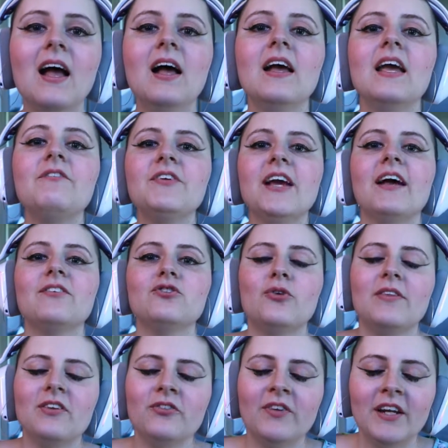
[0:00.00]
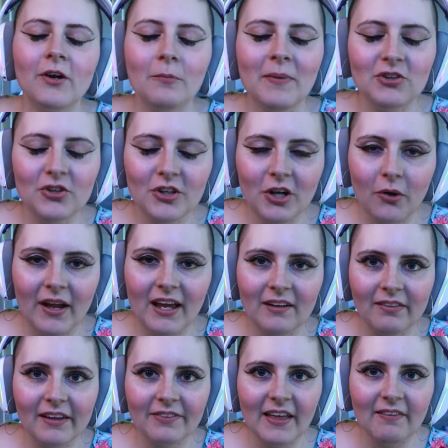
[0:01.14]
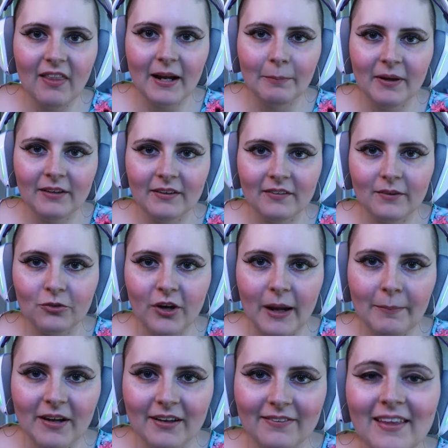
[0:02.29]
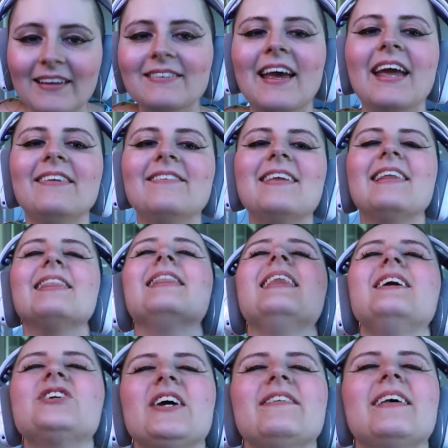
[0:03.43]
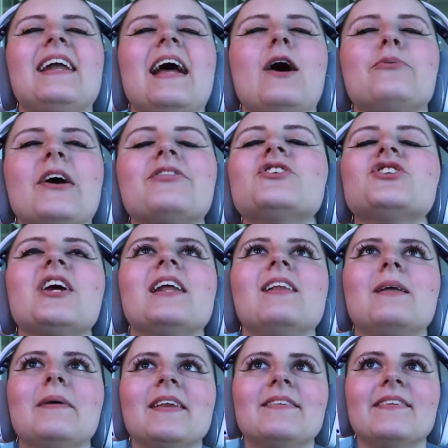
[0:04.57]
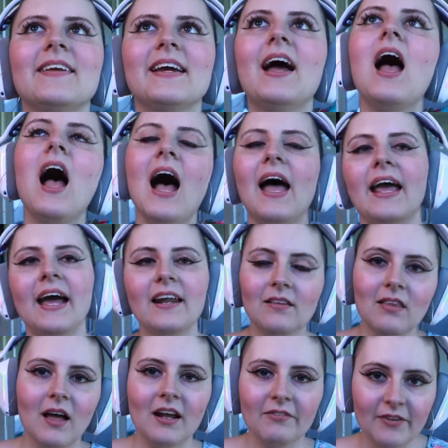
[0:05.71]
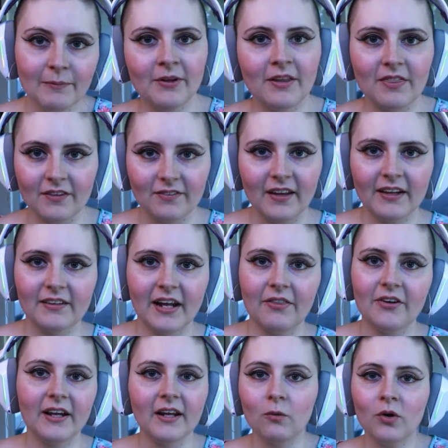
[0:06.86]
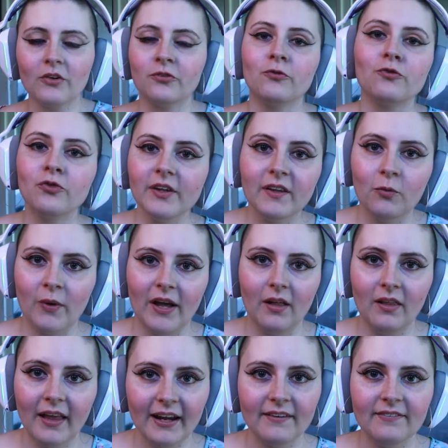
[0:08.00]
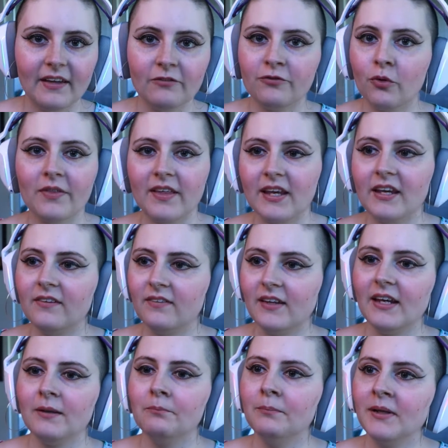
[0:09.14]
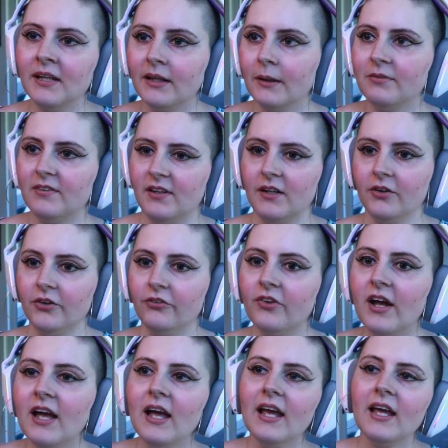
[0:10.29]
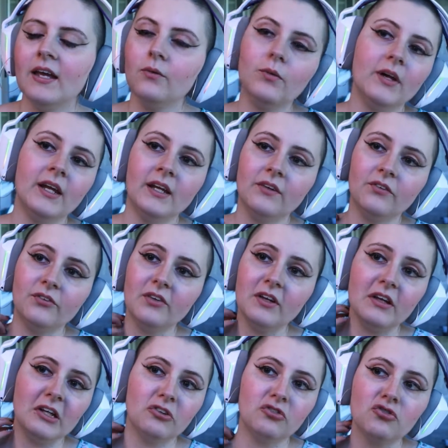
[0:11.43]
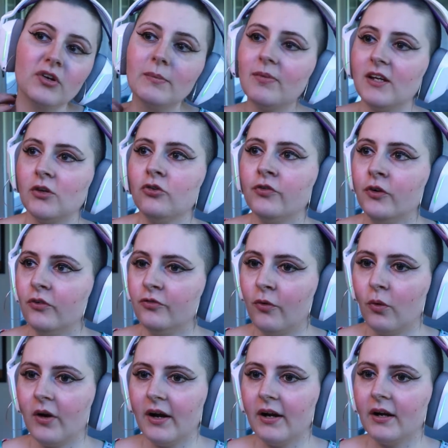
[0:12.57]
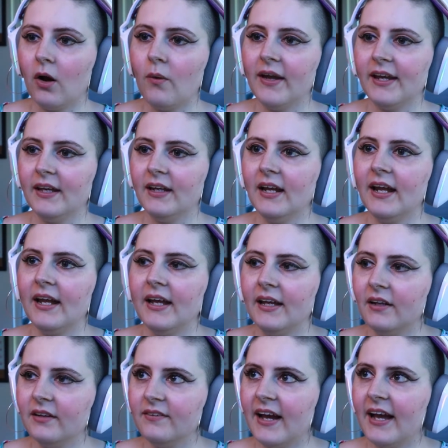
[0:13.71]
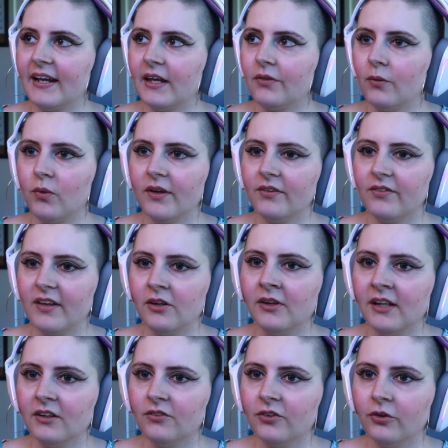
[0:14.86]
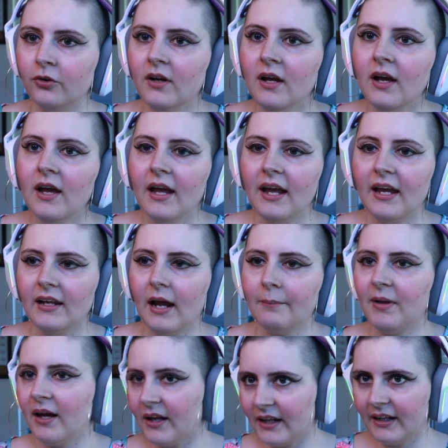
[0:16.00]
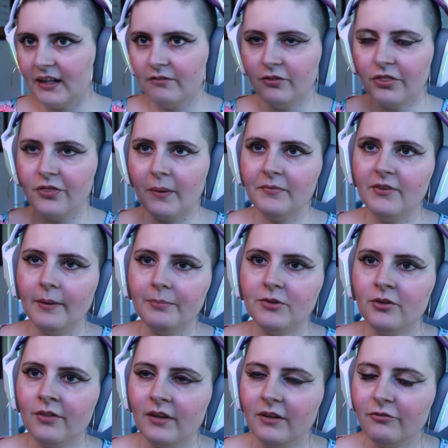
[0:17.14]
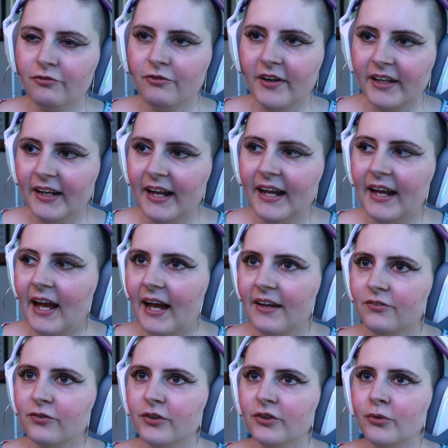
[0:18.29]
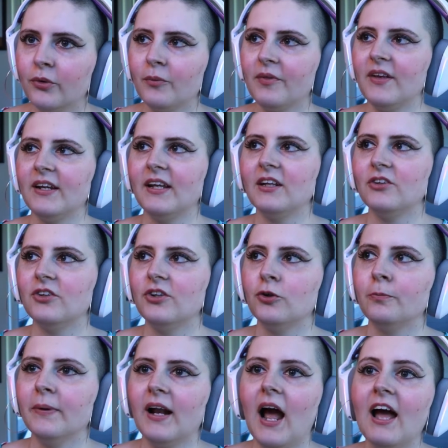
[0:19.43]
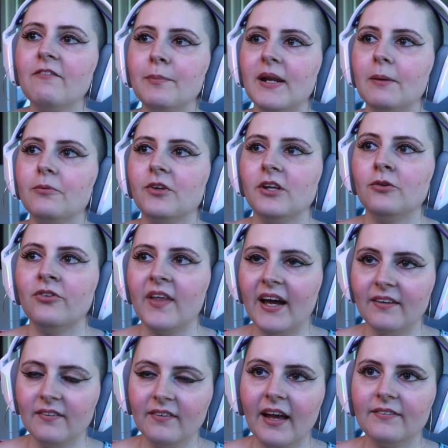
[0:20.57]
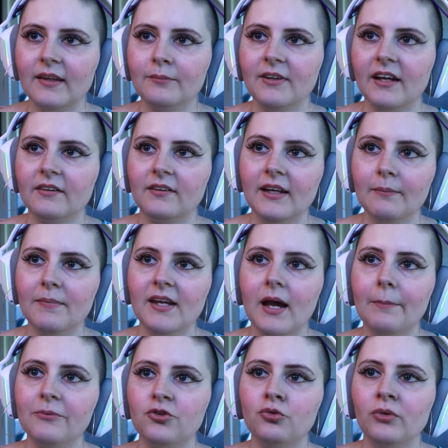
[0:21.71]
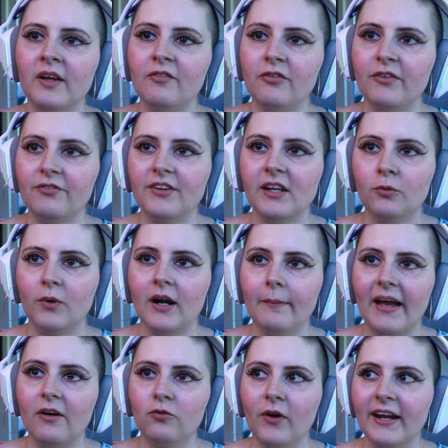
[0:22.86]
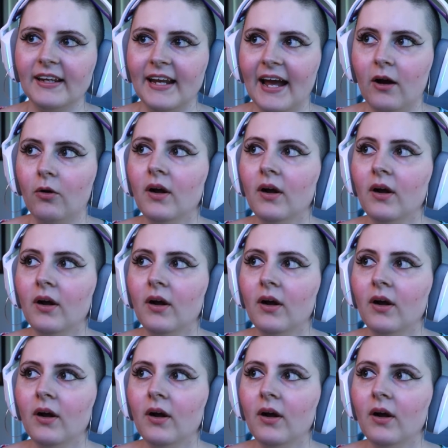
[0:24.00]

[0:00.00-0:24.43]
If you guys enjoyed this video, make sure you go ahead and click that like button and subscribe because they taste delicious and it helps out the channel immensely. I had a lot of fun putting this deck together and it works really well, like I said, for the easy and medium tiers. It is extremely useful for going in and attacking the ones that you need to. And I'm not going to give thumbs up to the freaking AIs for doing what they needed to do, but I've been able to use that exact same deck to get me up to level 15 where I'm at right now.